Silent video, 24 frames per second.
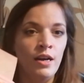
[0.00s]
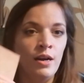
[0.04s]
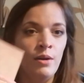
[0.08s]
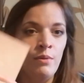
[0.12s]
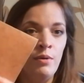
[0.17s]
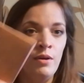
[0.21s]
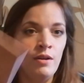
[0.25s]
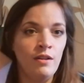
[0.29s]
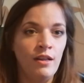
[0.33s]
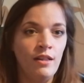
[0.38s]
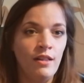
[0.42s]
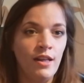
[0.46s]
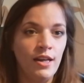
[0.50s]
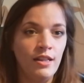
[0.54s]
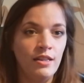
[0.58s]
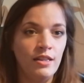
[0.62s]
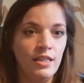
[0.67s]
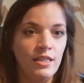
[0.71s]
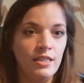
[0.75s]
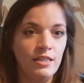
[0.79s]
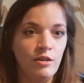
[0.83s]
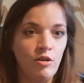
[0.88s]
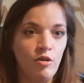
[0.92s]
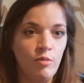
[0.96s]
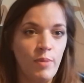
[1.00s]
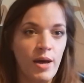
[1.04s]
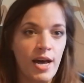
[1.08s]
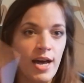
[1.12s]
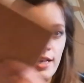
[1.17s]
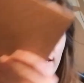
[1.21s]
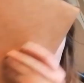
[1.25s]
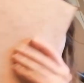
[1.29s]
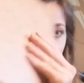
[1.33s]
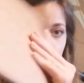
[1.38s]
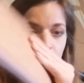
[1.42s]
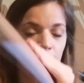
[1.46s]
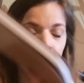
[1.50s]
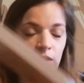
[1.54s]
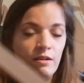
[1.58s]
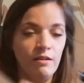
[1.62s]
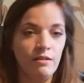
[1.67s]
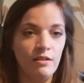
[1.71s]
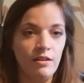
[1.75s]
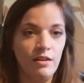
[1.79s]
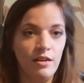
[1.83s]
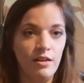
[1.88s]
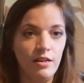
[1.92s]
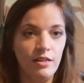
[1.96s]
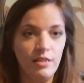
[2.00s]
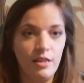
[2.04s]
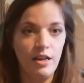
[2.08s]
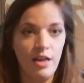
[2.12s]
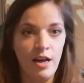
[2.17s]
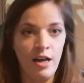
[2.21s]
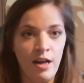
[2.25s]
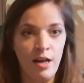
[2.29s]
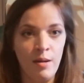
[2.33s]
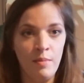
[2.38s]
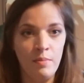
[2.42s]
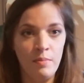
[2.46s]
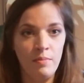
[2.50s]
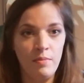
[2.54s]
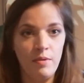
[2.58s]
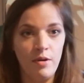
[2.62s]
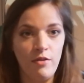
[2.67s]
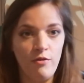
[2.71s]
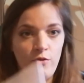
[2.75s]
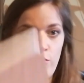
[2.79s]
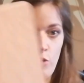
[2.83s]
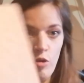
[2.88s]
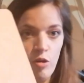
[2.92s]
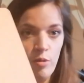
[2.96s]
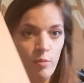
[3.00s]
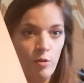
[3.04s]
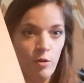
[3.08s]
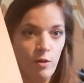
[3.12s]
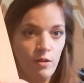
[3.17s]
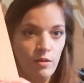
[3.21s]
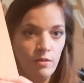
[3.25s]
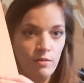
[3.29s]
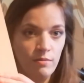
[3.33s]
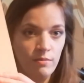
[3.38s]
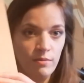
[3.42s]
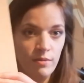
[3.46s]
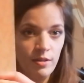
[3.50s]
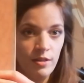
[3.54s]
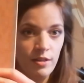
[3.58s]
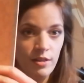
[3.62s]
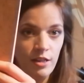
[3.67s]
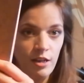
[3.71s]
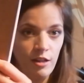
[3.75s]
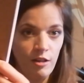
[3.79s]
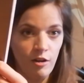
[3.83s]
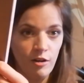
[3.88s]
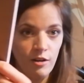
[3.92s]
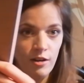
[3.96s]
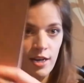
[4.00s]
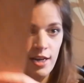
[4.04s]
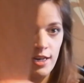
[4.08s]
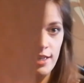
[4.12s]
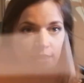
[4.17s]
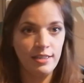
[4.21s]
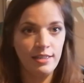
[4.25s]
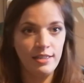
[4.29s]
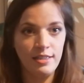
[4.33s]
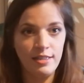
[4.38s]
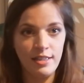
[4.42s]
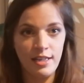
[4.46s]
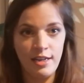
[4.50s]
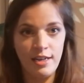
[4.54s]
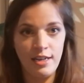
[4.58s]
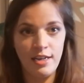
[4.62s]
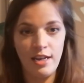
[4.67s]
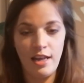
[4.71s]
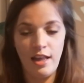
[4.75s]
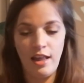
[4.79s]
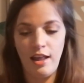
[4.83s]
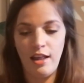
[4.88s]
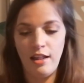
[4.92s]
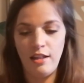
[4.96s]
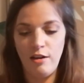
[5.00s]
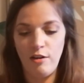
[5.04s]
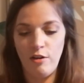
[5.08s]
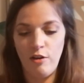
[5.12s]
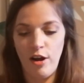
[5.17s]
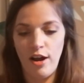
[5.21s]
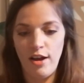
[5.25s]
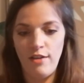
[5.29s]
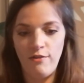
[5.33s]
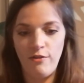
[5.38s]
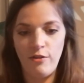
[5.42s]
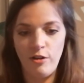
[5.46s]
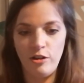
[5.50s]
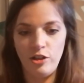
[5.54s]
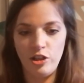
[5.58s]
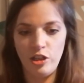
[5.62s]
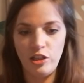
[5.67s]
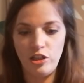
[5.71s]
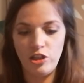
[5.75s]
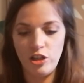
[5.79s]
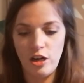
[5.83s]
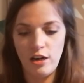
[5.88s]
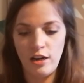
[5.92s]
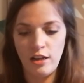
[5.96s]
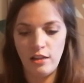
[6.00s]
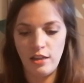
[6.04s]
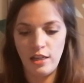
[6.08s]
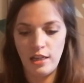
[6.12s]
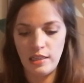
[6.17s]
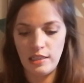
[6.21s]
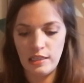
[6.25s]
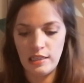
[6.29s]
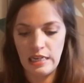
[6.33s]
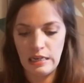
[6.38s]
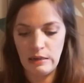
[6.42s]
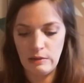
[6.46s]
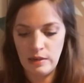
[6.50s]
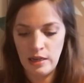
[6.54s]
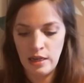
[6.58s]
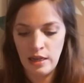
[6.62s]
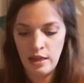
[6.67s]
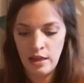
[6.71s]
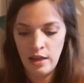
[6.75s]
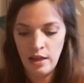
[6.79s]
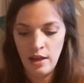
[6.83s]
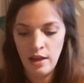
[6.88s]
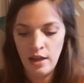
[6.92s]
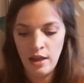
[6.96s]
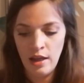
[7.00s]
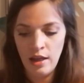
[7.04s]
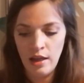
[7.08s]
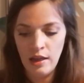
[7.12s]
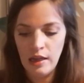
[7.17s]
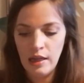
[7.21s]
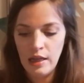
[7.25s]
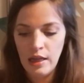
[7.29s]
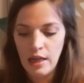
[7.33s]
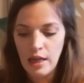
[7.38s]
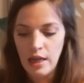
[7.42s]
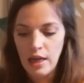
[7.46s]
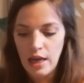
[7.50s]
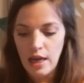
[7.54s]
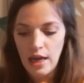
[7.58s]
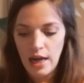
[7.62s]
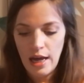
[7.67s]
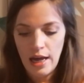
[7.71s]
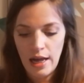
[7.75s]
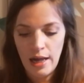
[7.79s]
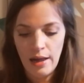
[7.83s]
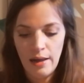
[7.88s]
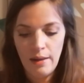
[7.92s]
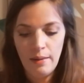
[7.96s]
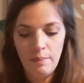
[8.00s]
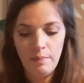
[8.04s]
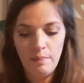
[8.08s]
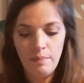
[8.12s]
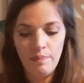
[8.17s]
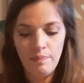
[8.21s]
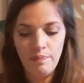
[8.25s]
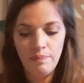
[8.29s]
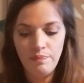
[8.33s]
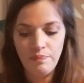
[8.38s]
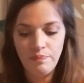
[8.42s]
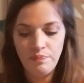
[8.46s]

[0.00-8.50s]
I really like these notepads. They're um, affordable. They look nice and uh, they're great for just jotting things down. Um,